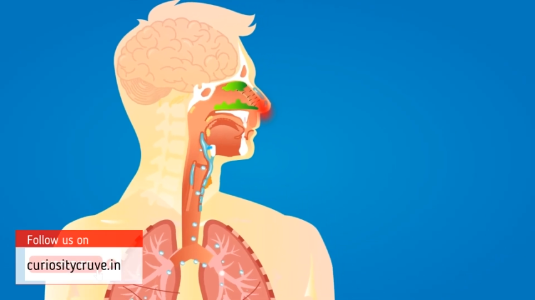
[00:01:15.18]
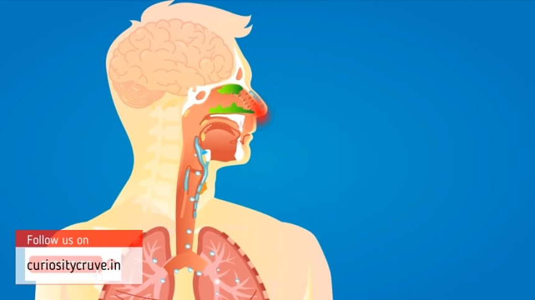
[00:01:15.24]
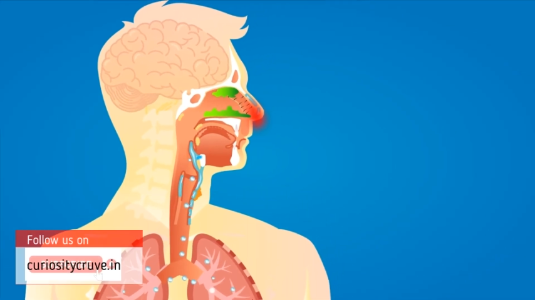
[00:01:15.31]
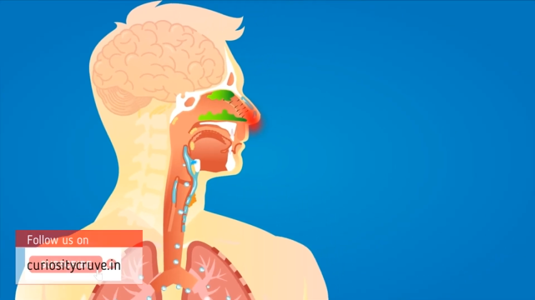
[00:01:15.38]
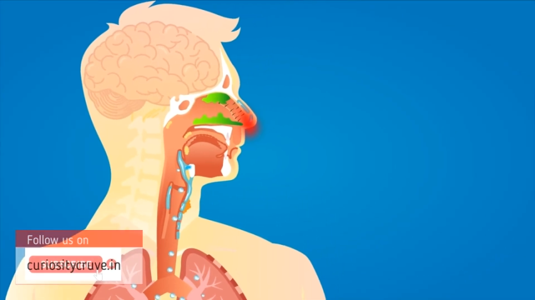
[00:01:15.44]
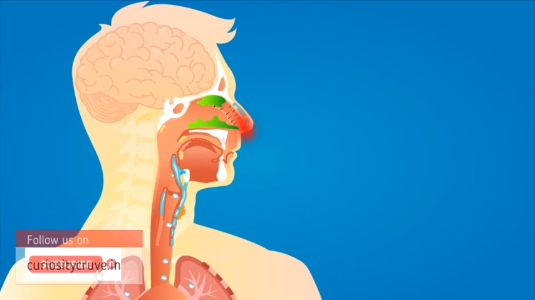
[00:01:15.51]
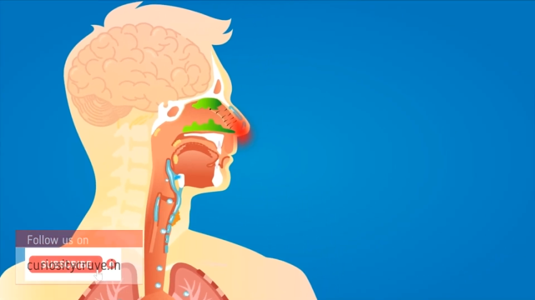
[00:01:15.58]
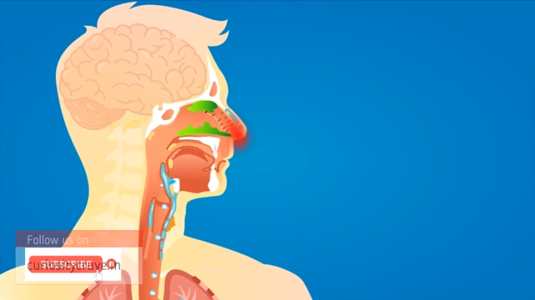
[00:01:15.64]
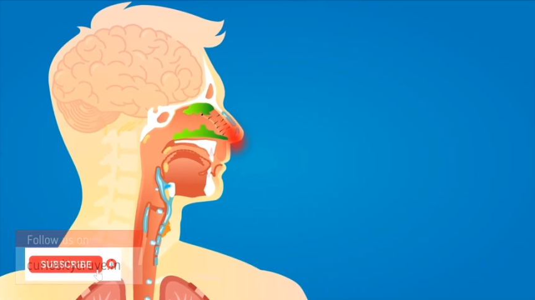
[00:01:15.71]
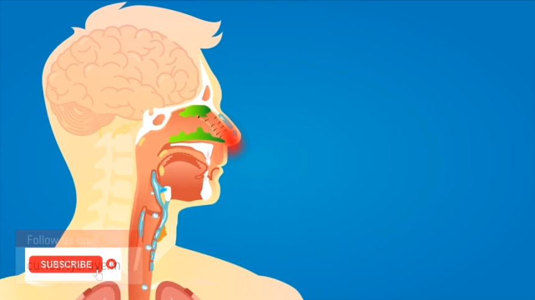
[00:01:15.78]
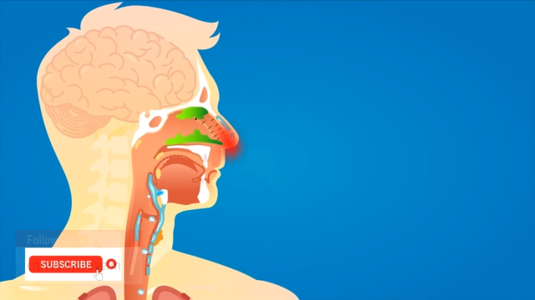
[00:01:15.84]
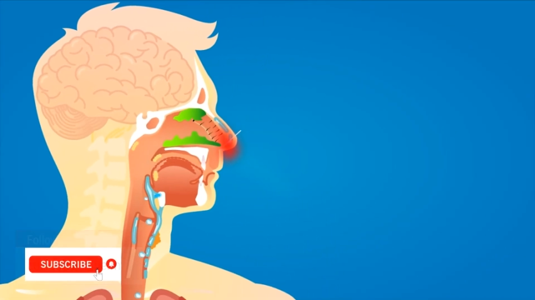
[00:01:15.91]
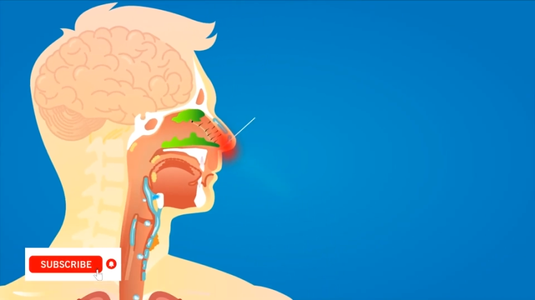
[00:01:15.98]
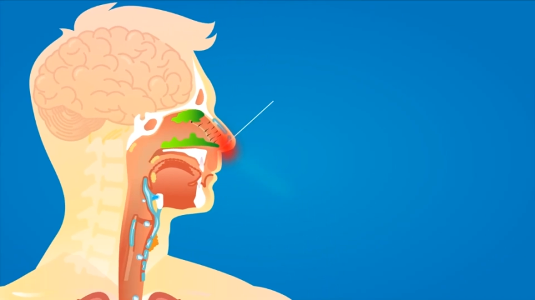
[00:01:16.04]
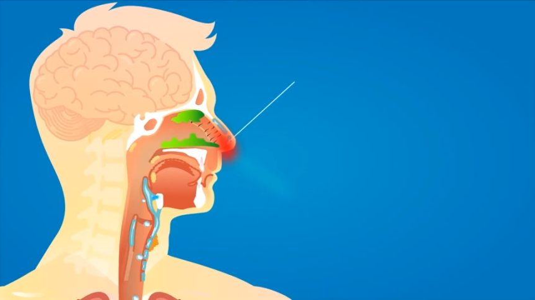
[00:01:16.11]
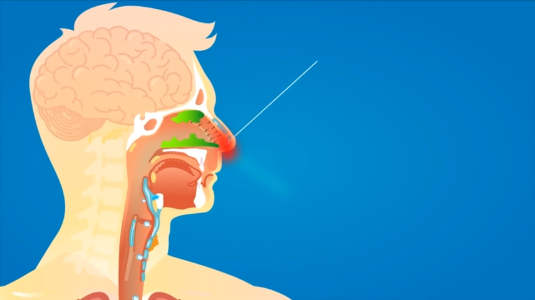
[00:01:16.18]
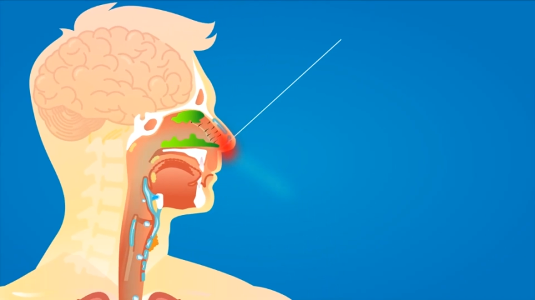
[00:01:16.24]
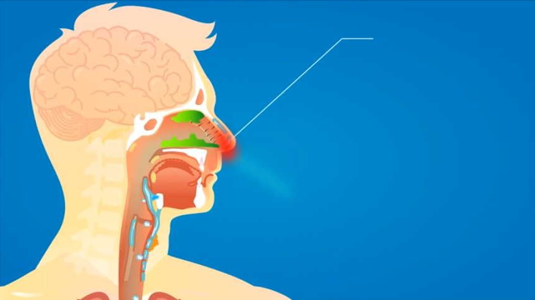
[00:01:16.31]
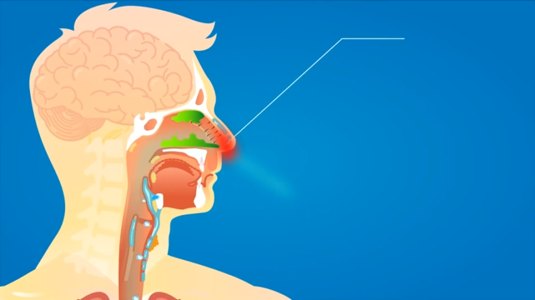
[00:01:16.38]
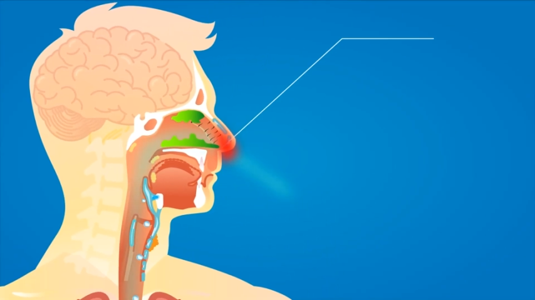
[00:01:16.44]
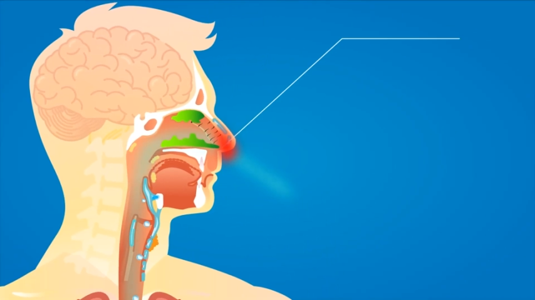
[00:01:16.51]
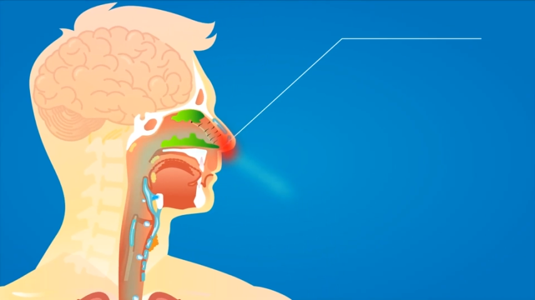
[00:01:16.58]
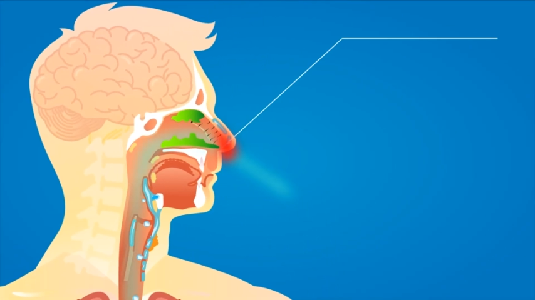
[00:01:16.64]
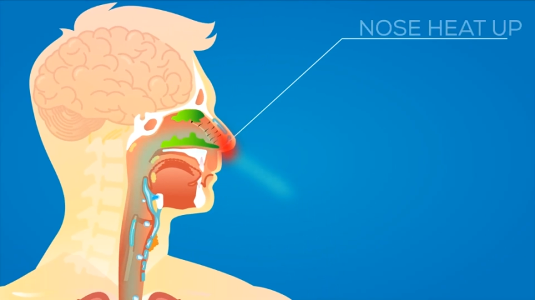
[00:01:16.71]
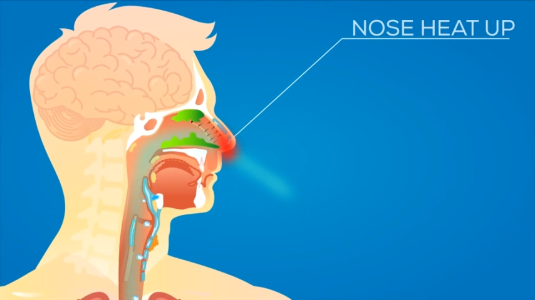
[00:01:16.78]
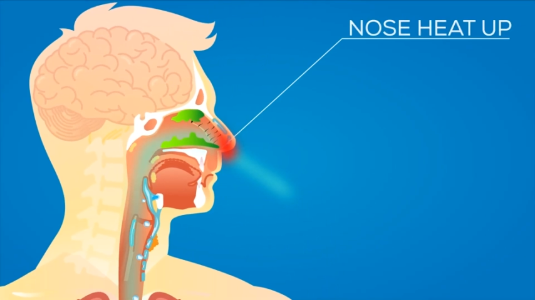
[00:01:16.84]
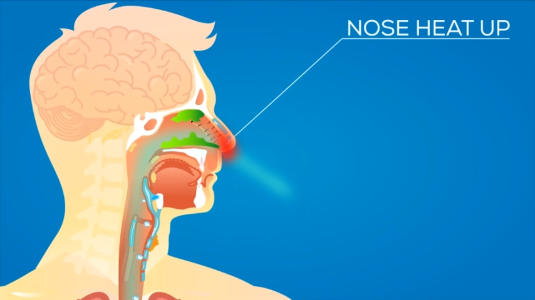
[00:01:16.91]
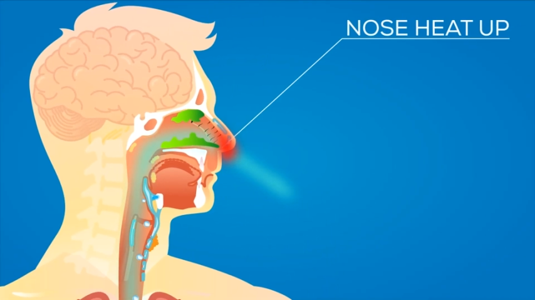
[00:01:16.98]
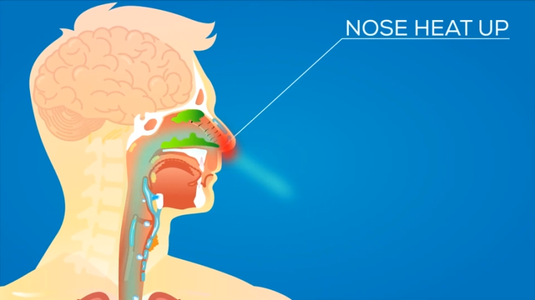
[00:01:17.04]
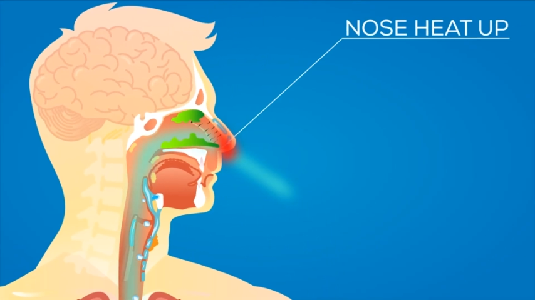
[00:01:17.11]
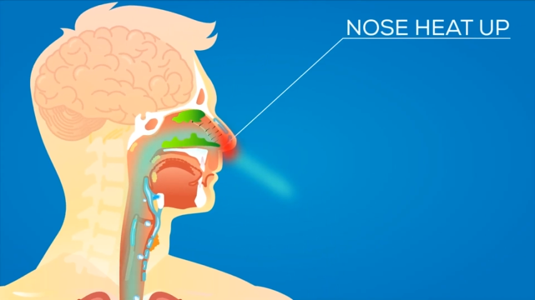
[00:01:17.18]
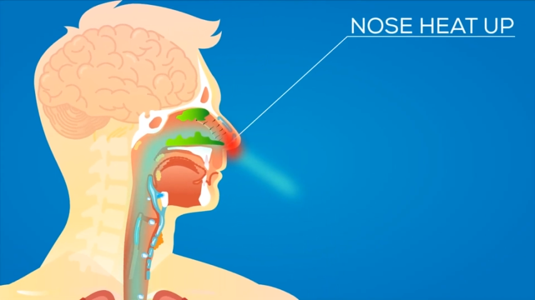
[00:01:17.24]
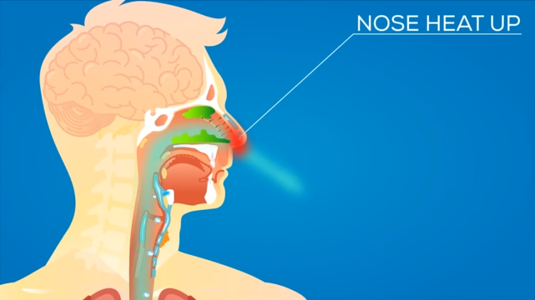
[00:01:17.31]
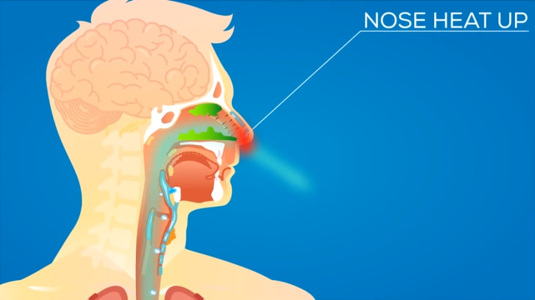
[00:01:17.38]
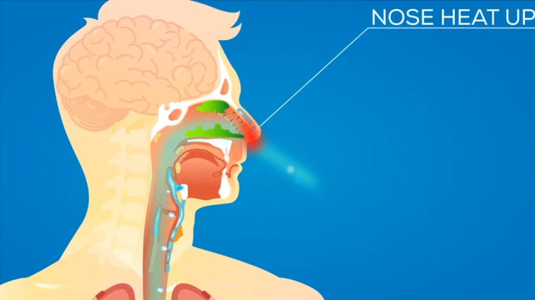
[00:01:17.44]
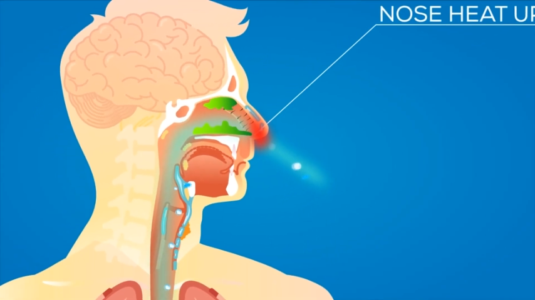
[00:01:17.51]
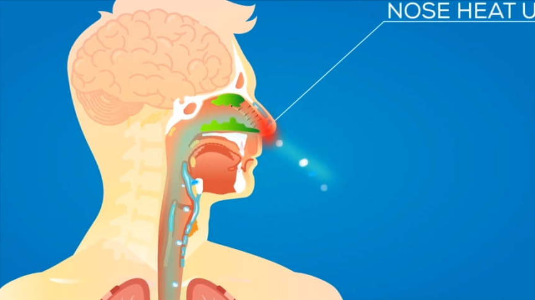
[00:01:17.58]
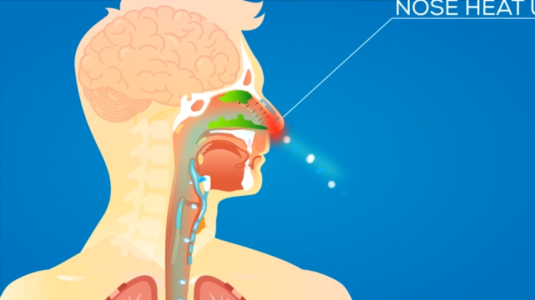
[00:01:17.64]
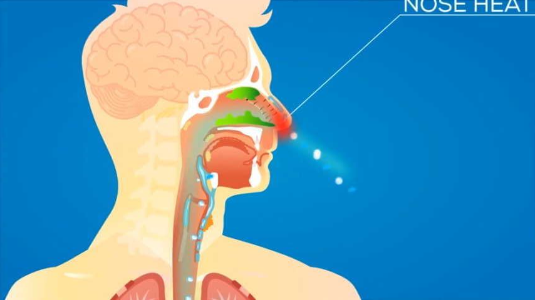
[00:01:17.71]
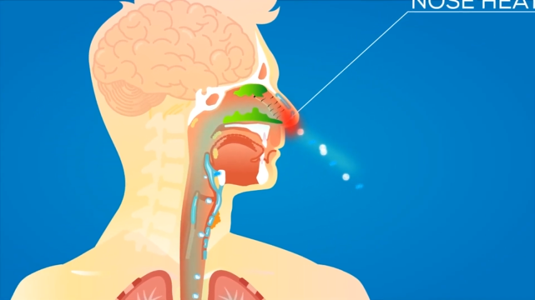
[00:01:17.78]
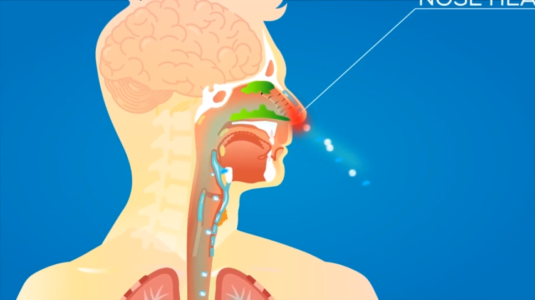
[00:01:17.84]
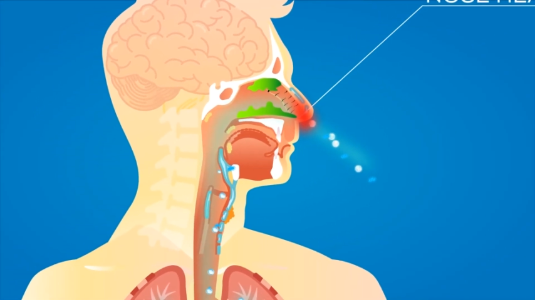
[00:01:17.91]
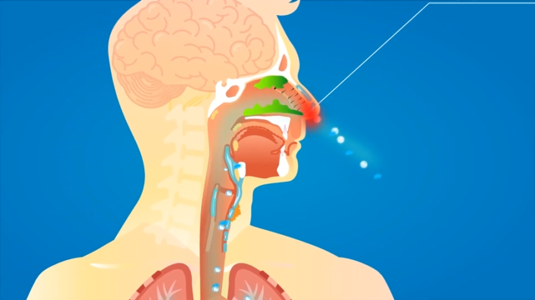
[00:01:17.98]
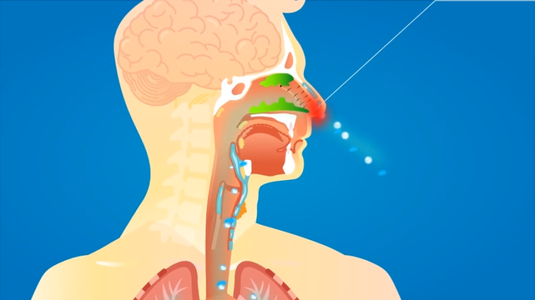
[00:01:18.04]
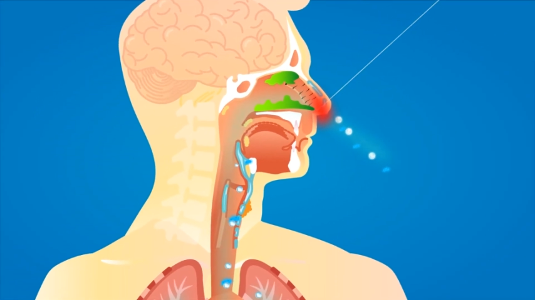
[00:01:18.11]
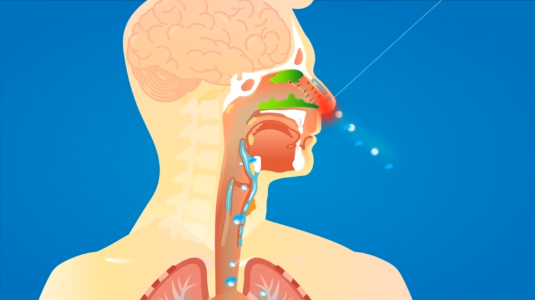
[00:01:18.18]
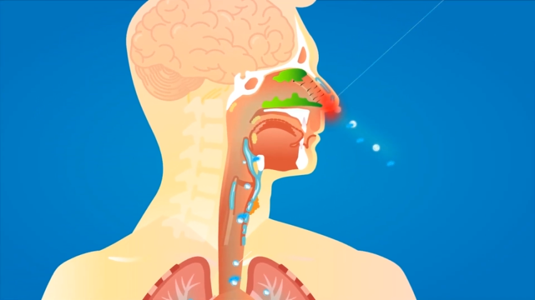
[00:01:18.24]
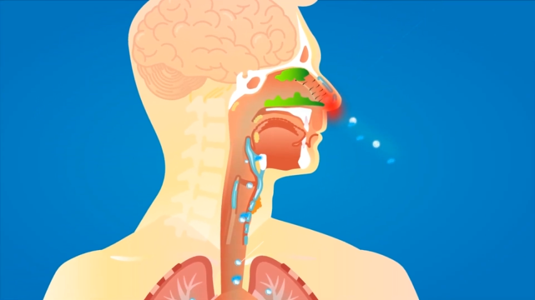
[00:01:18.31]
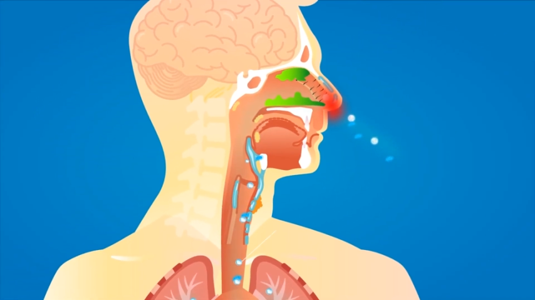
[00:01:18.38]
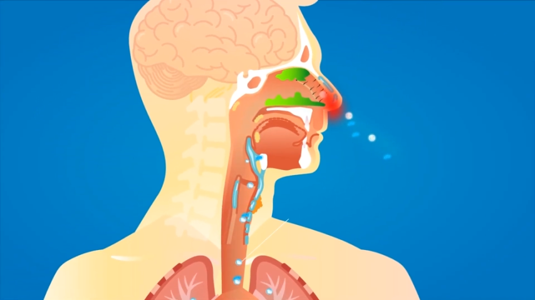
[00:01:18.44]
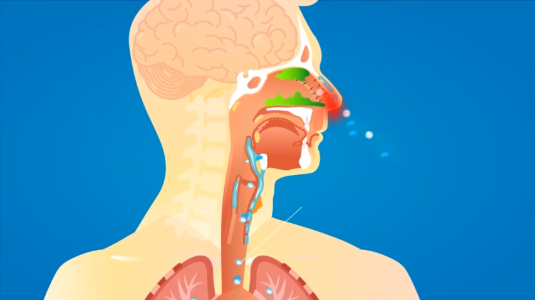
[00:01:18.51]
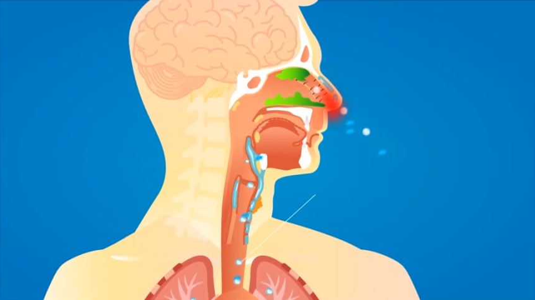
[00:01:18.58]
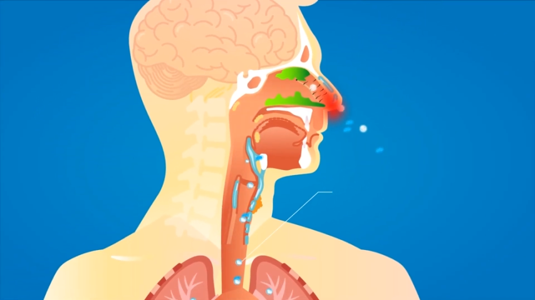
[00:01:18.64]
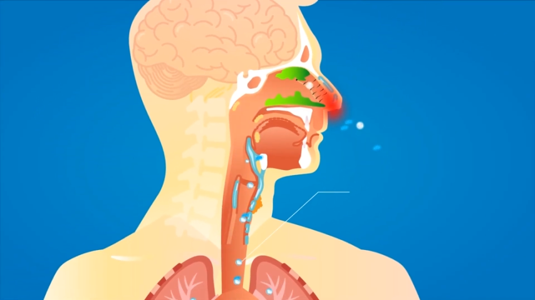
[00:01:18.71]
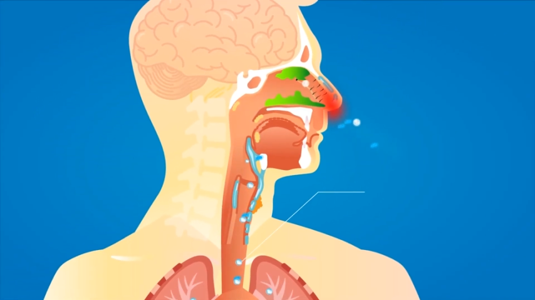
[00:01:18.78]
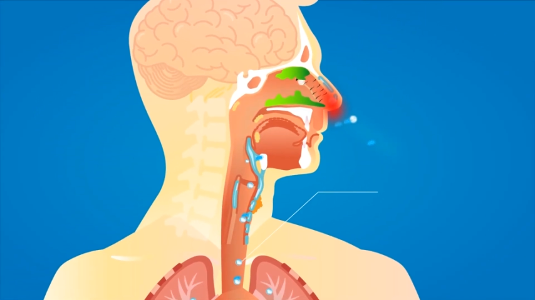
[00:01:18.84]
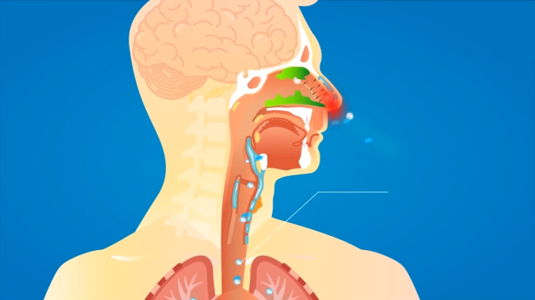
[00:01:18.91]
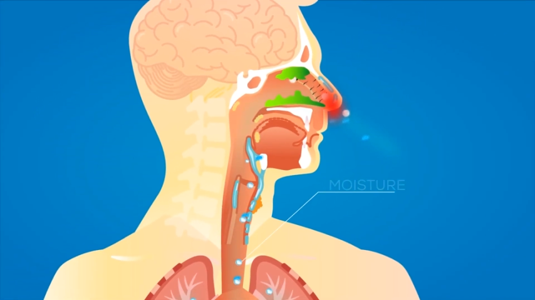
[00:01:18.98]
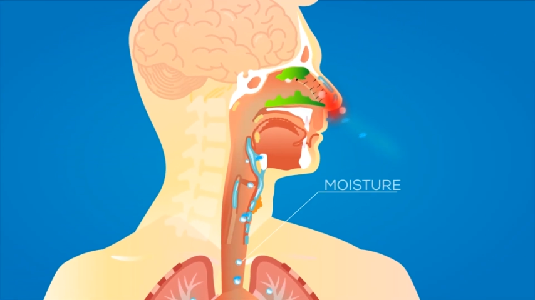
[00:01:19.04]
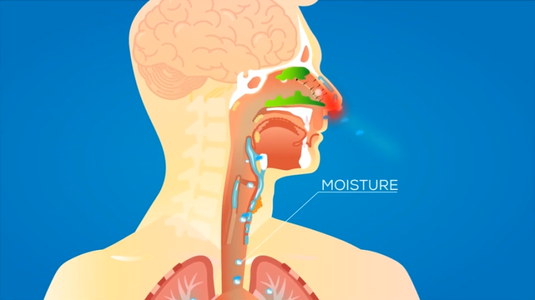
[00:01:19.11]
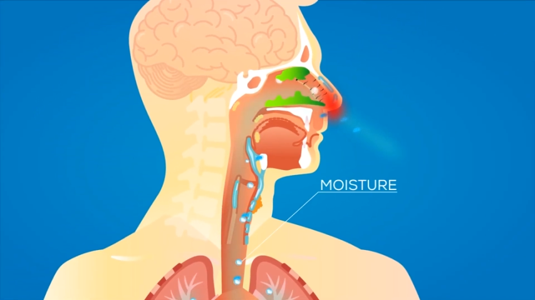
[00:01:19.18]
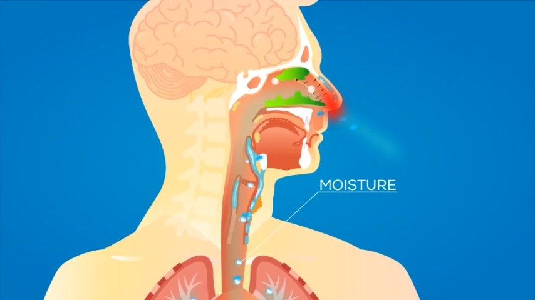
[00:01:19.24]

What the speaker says: (no speaker visible)